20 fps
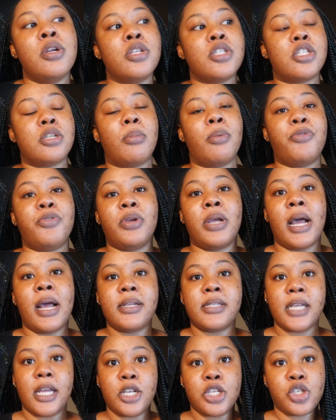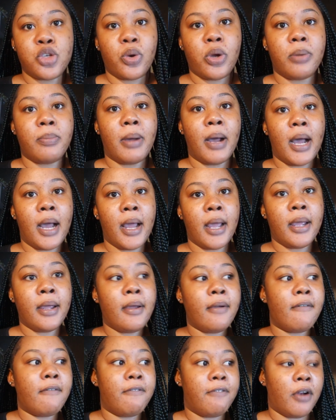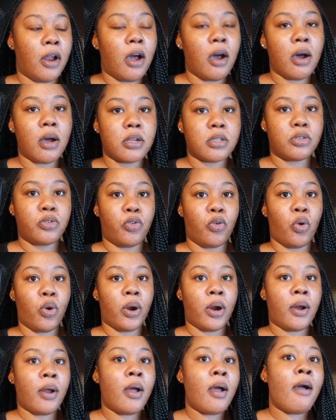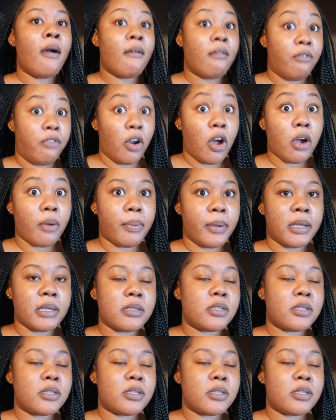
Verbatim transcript: some of you guys enjoyed my vlogs for Vlogmas.